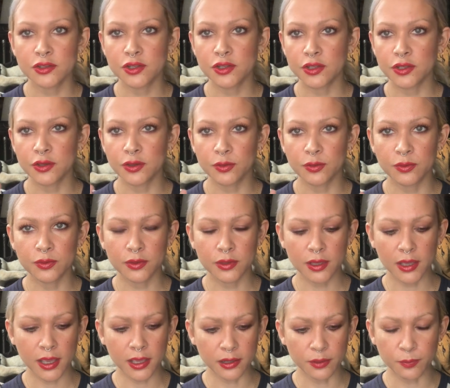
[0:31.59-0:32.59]
She
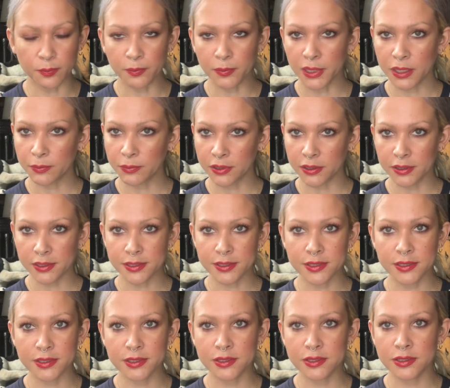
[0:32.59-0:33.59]
had a
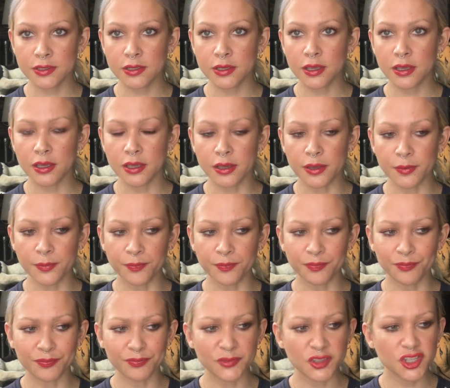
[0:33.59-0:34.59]
minimalist,
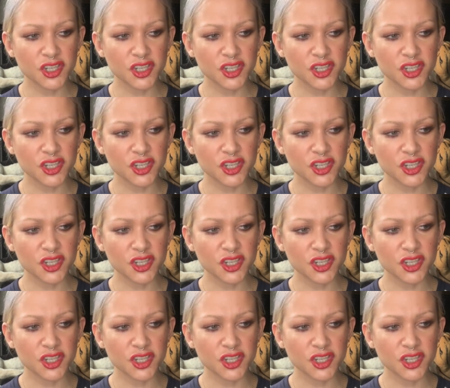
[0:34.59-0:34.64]
um,